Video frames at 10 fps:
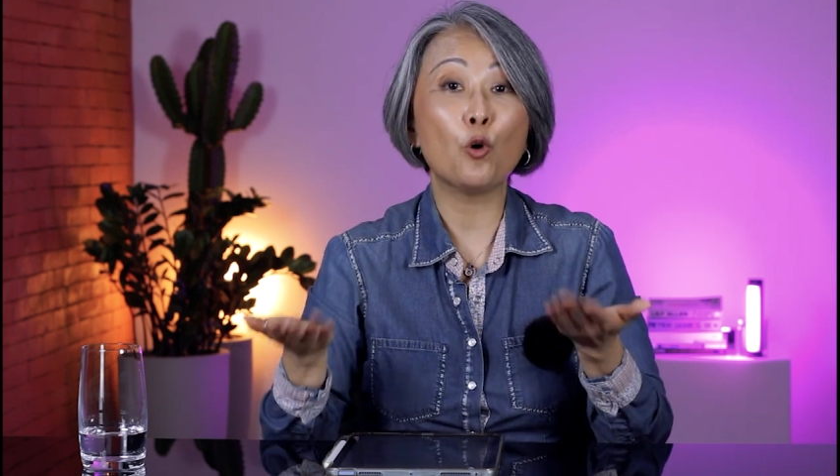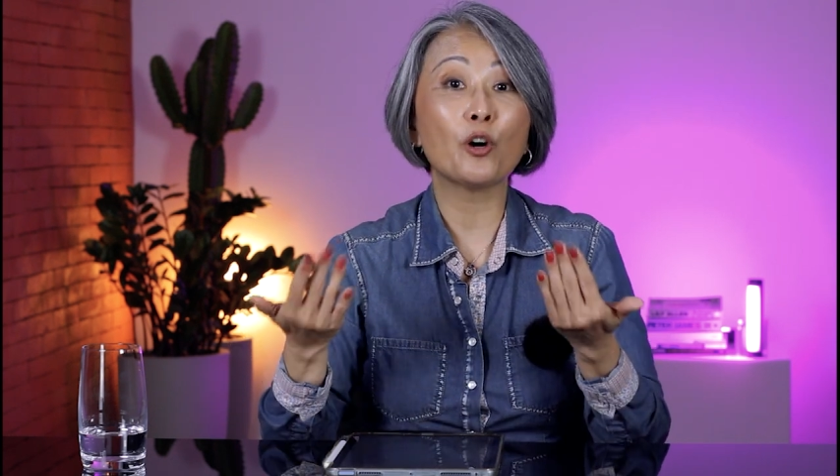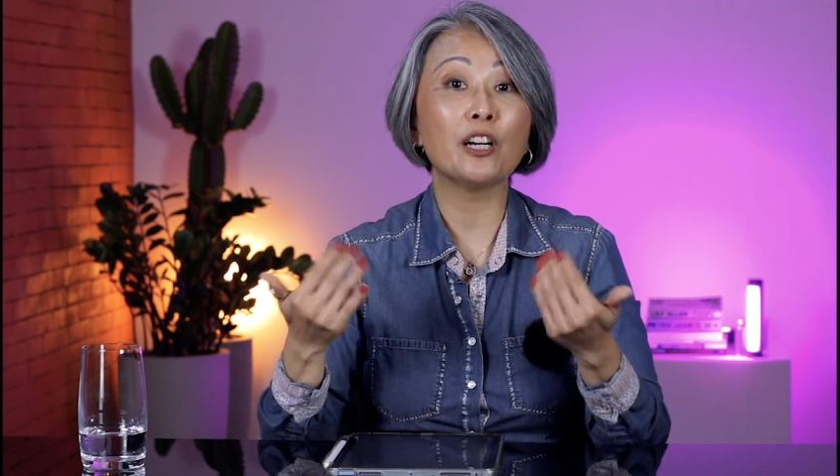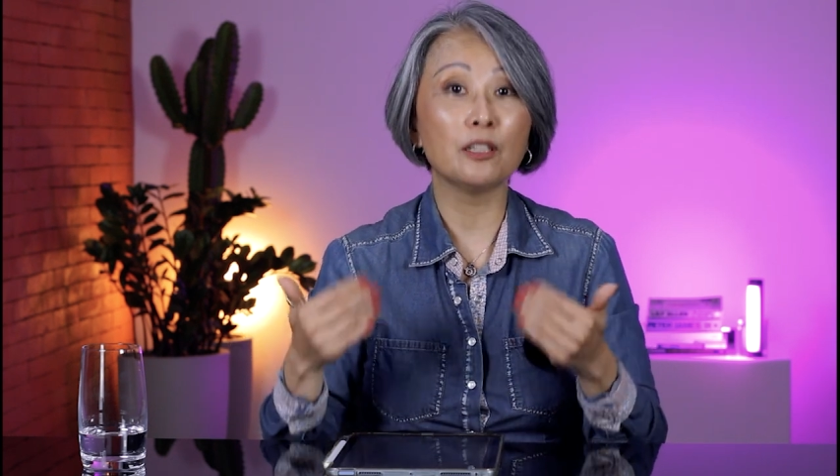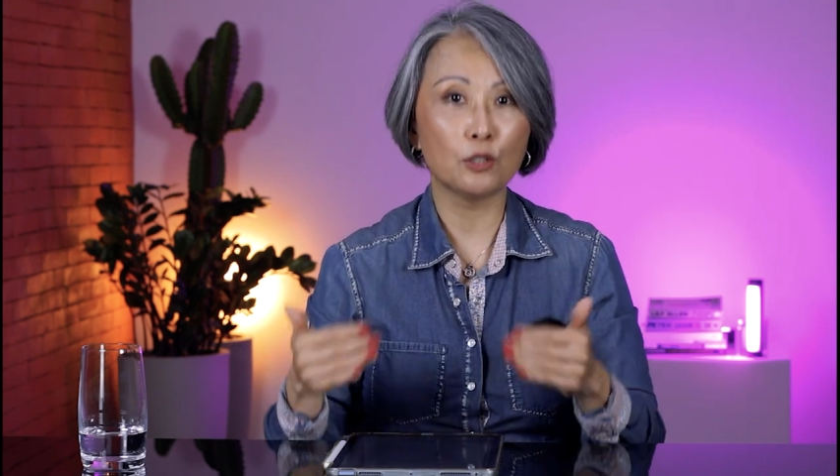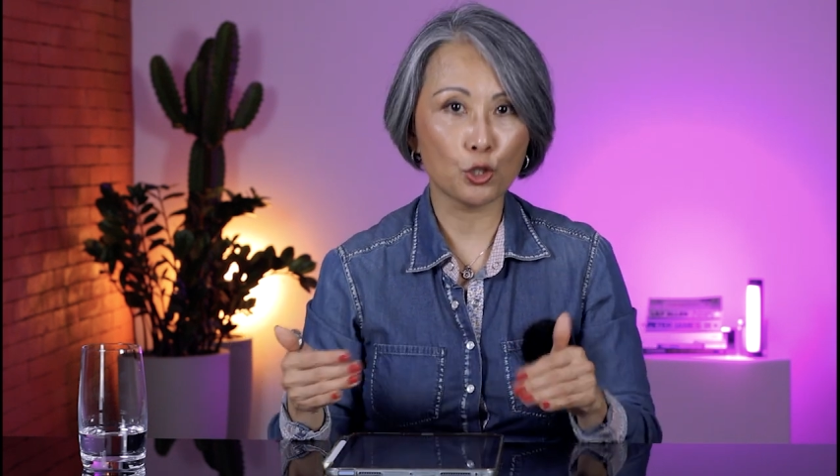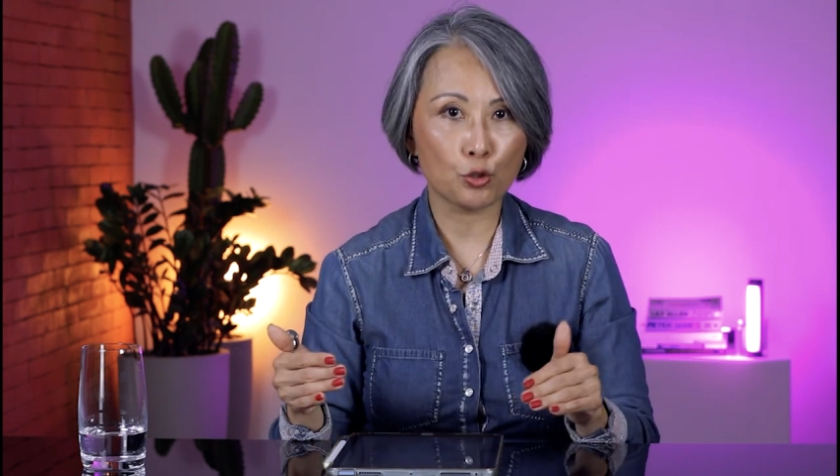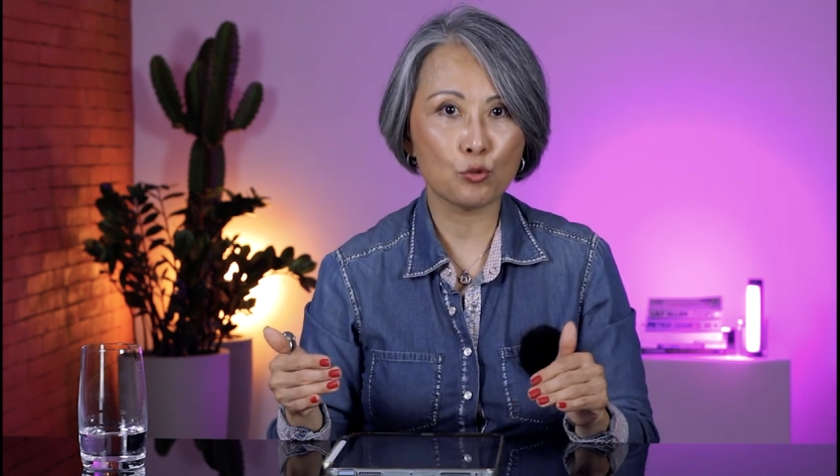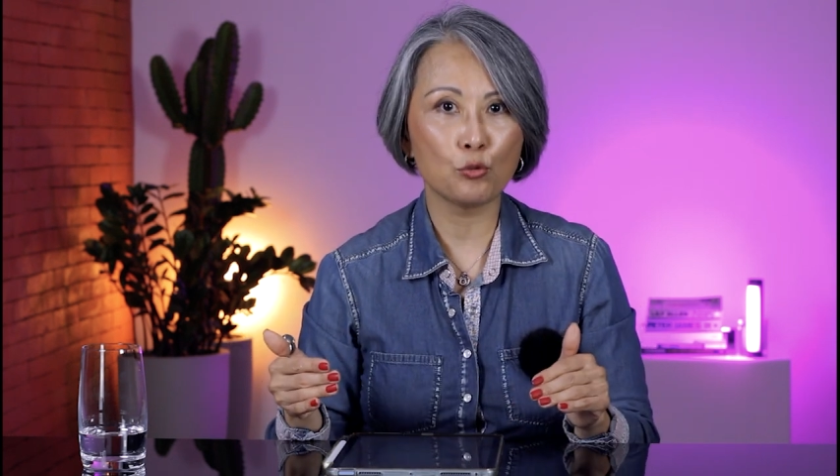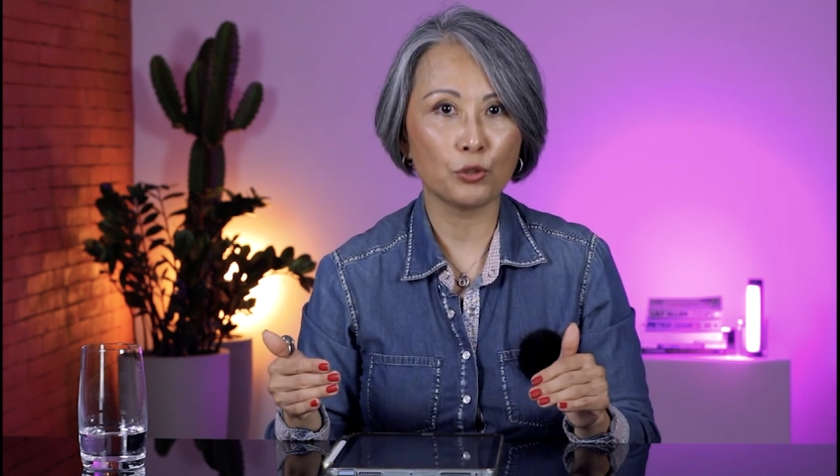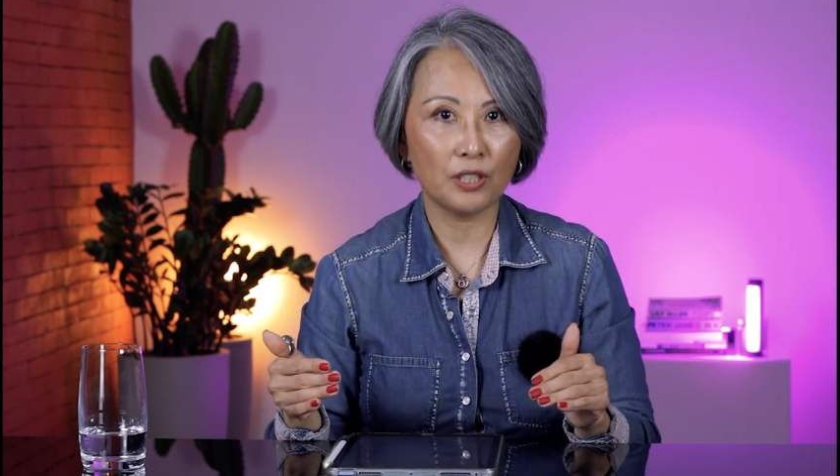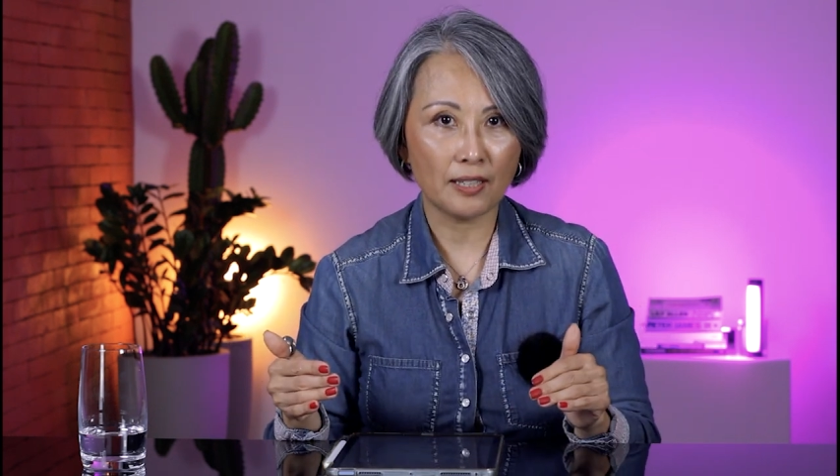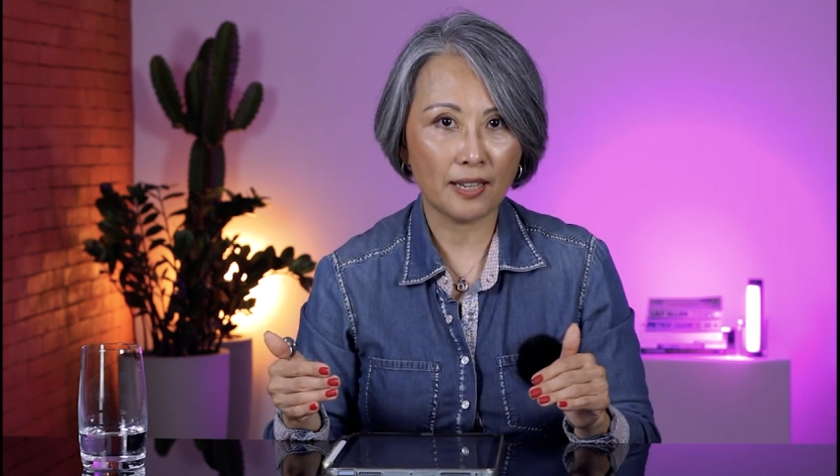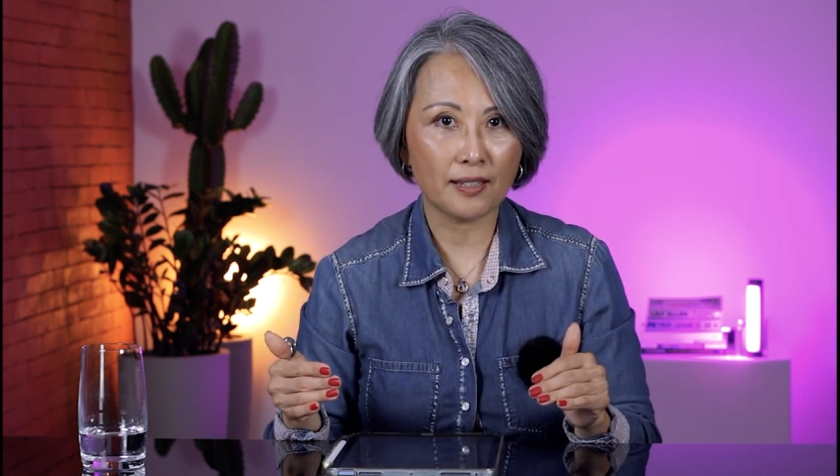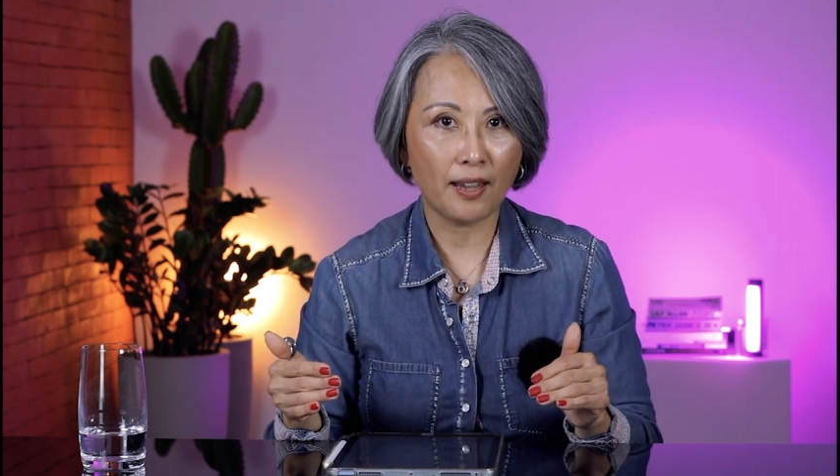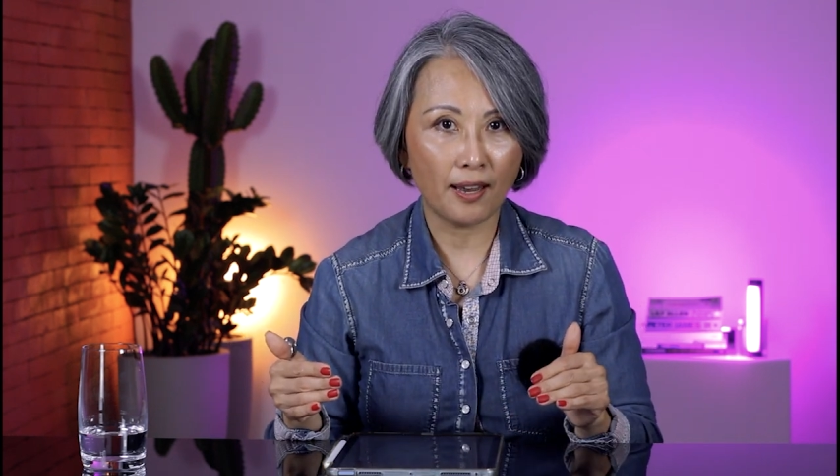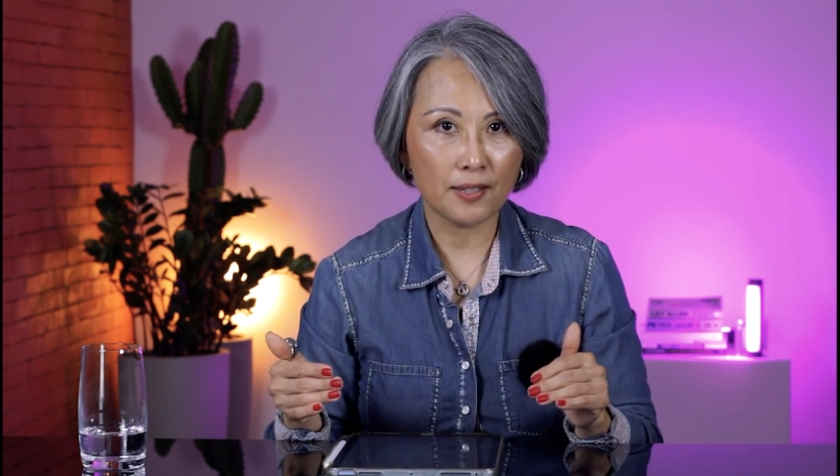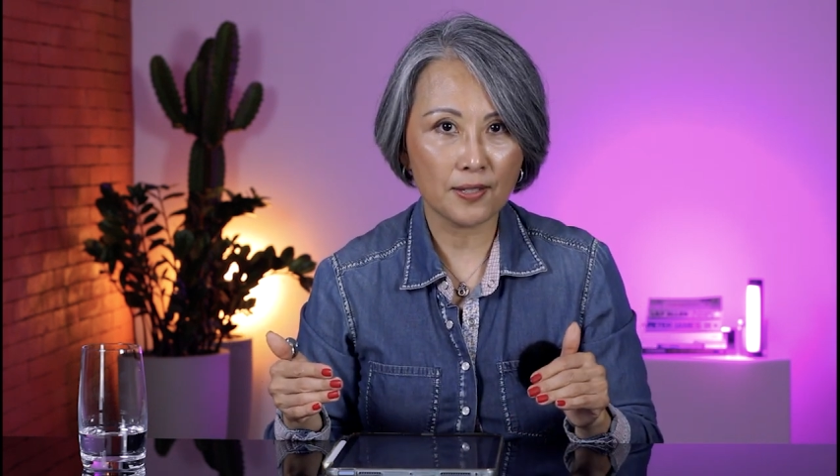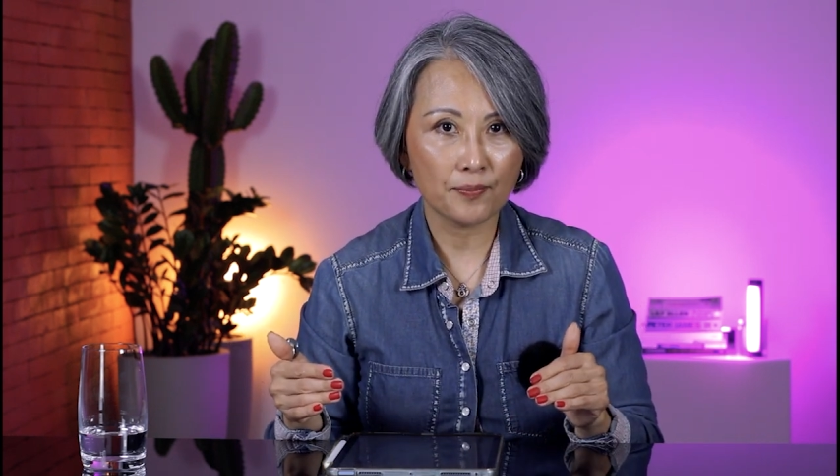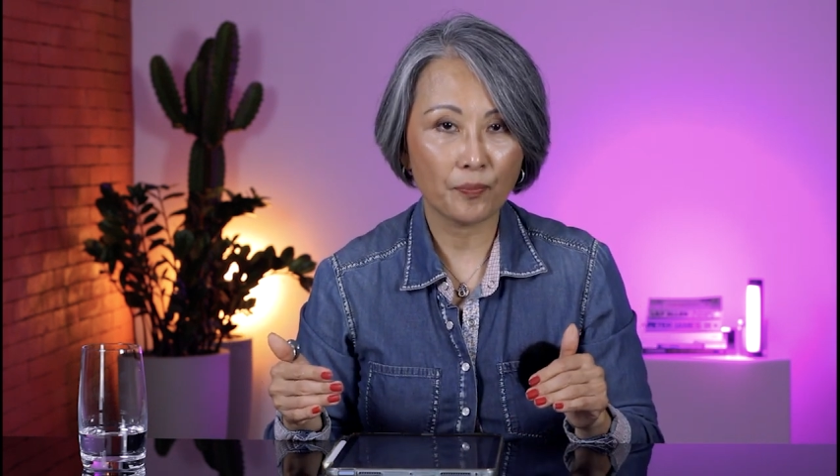or understood in that
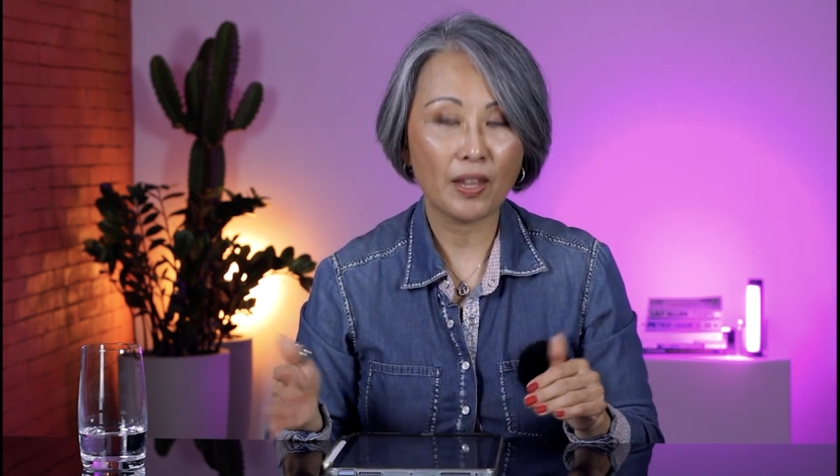case.